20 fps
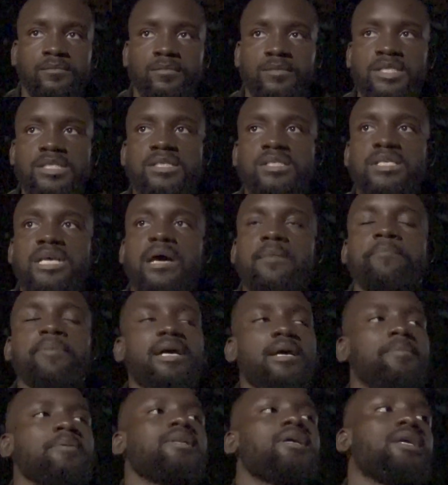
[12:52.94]
This is how
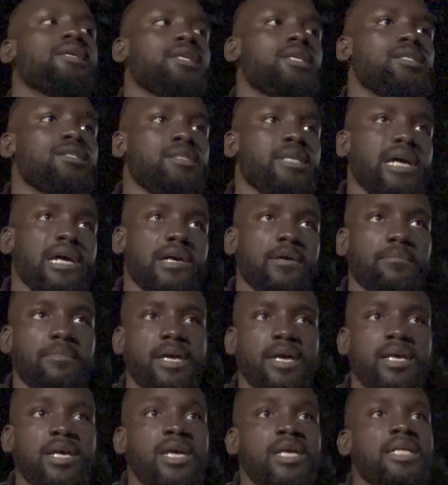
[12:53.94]
Babylon gets down,
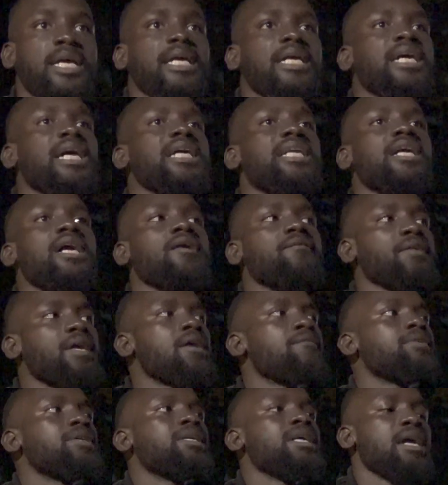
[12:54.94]
man. They cutting off
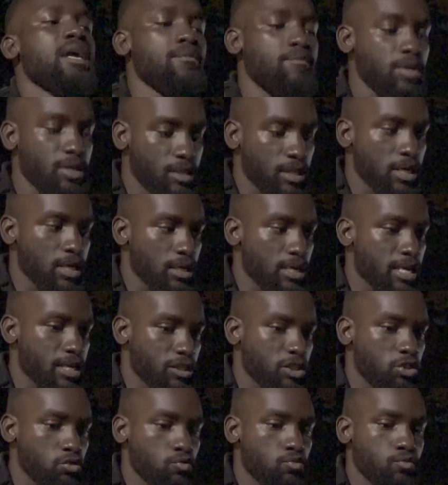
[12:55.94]
every everything
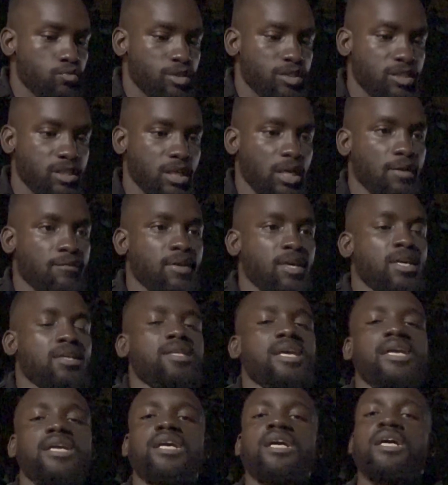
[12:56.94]
that you receive.
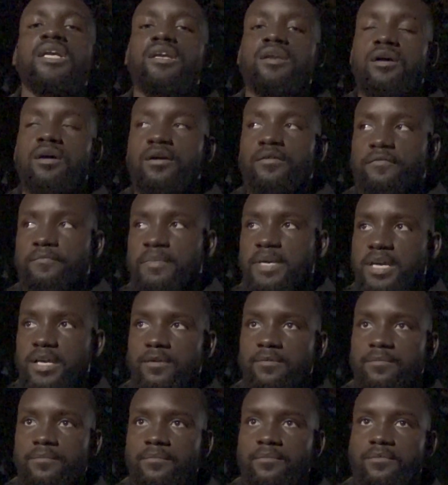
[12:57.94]
They cut it off, man.